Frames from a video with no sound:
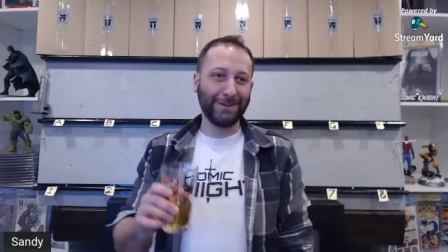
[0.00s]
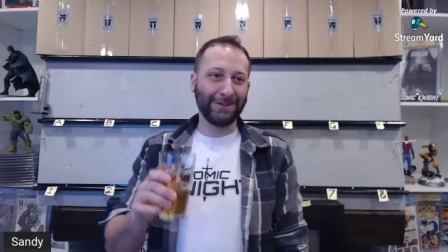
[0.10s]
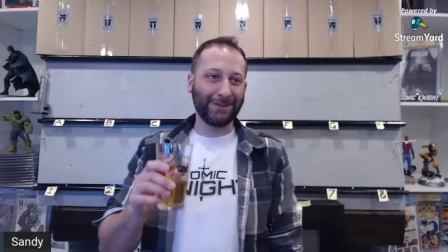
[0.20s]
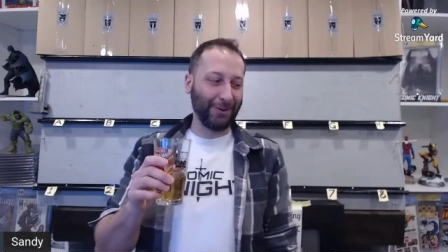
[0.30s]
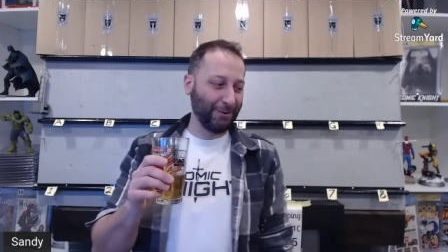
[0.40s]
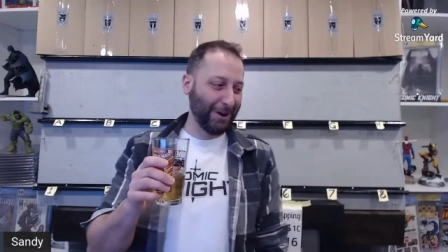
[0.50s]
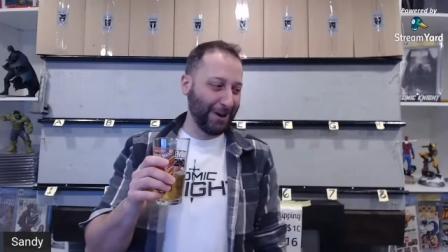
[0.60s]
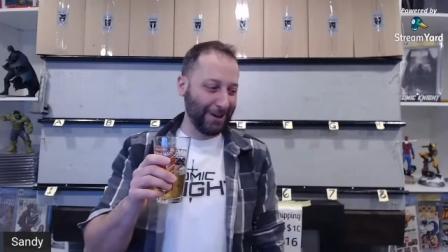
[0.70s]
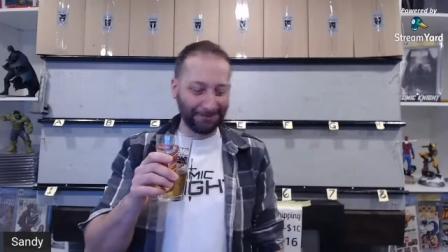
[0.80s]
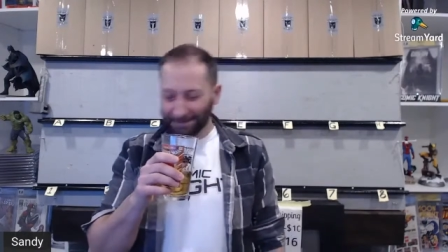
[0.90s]
So
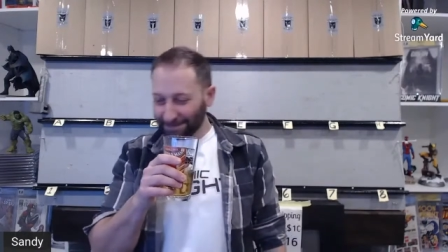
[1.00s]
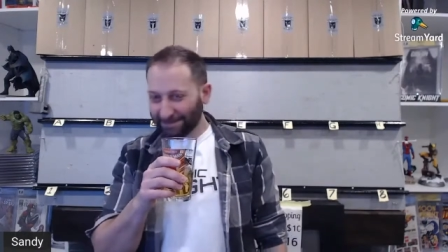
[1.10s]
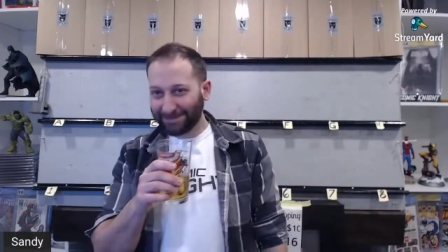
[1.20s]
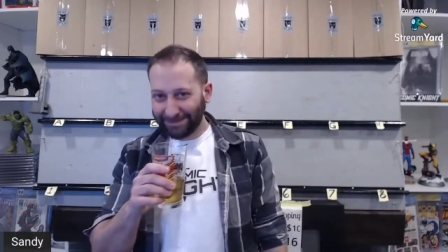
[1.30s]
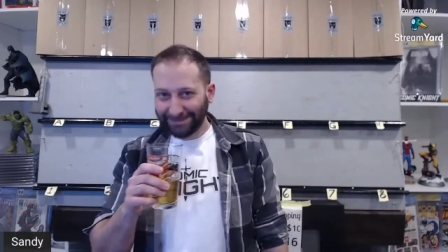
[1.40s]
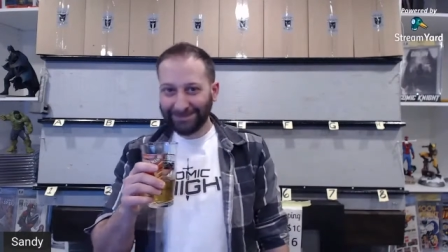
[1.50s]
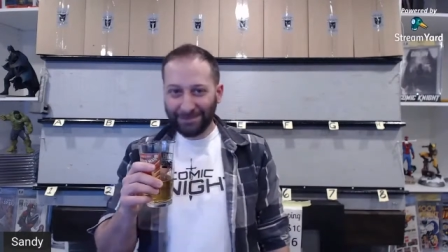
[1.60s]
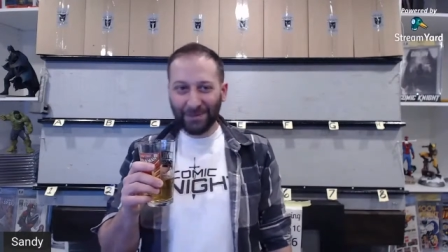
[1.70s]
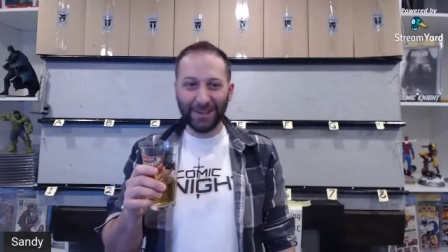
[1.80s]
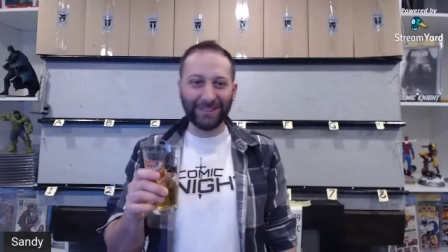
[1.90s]
uh, big
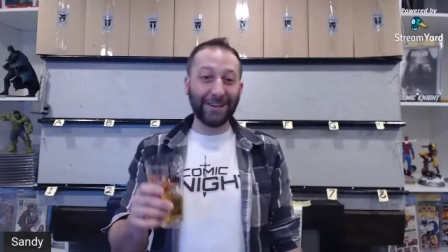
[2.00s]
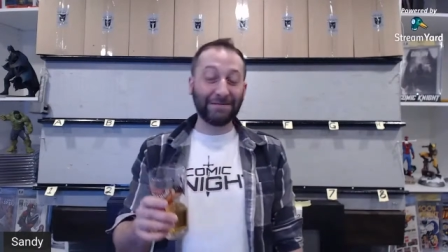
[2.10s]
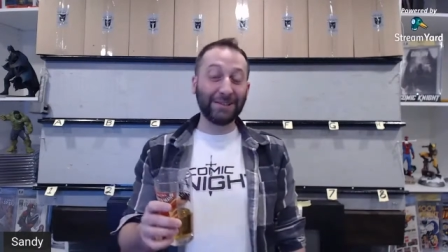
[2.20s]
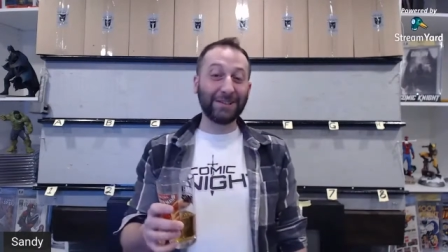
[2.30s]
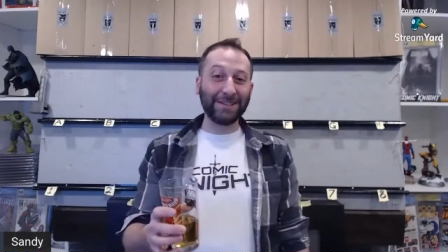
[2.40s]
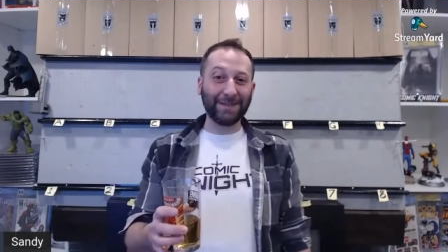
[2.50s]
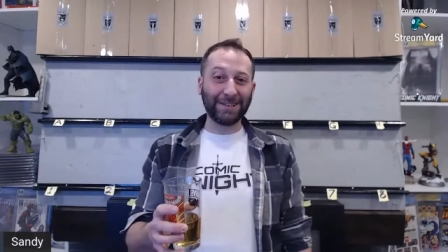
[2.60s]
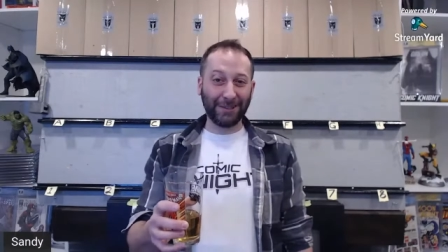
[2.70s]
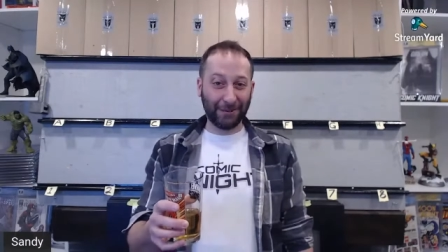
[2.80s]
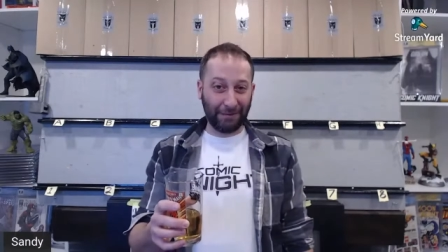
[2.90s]
buy, Definitely something
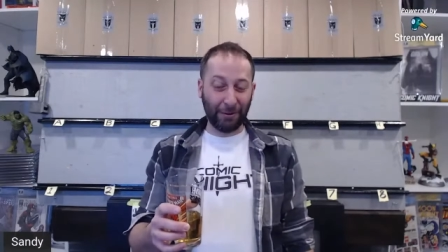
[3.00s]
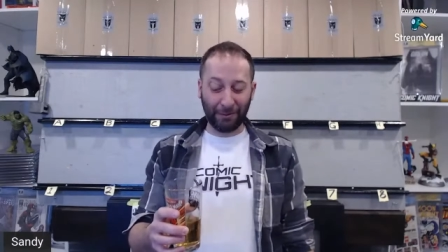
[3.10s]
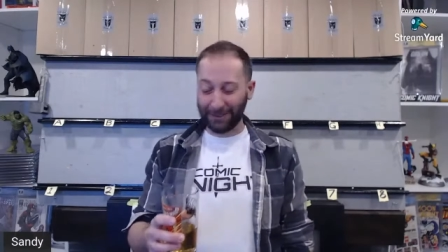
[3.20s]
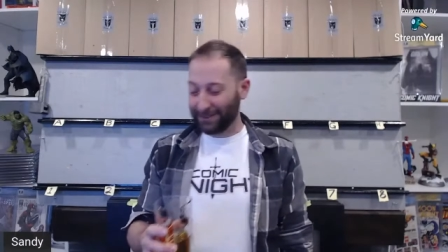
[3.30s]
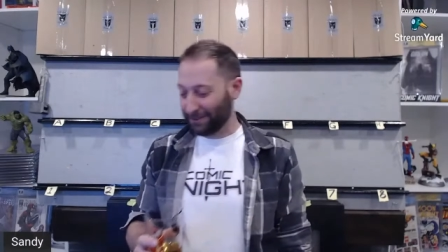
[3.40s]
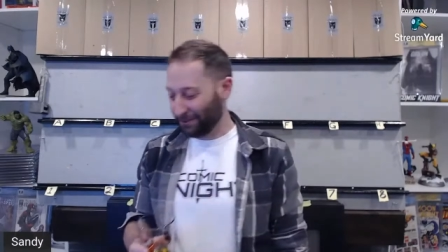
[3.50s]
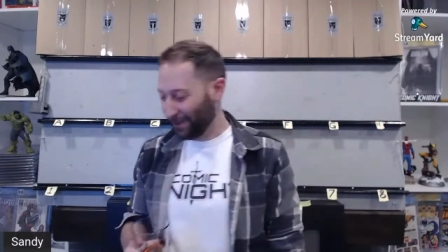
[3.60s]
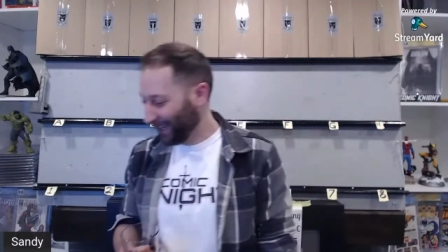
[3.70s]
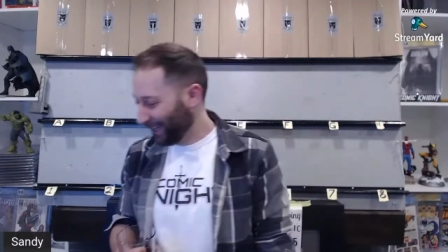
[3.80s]
to look forward to.